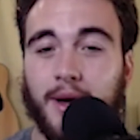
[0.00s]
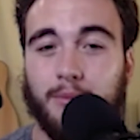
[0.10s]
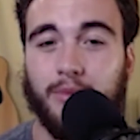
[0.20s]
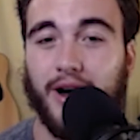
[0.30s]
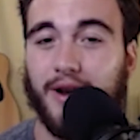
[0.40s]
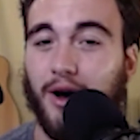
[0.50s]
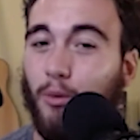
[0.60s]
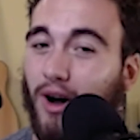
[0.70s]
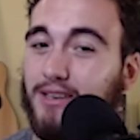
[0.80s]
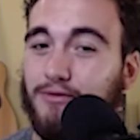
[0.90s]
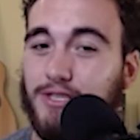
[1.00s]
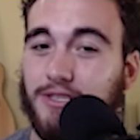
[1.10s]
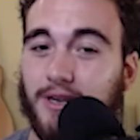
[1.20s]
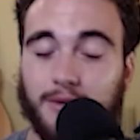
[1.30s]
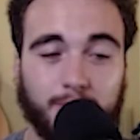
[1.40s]
But
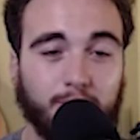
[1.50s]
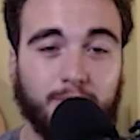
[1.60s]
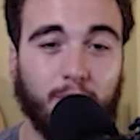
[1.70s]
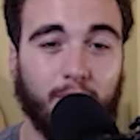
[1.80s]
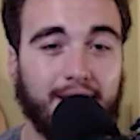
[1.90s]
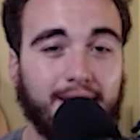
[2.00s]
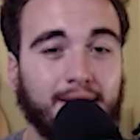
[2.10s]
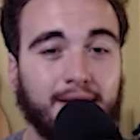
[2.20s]
WandaVision blew me away,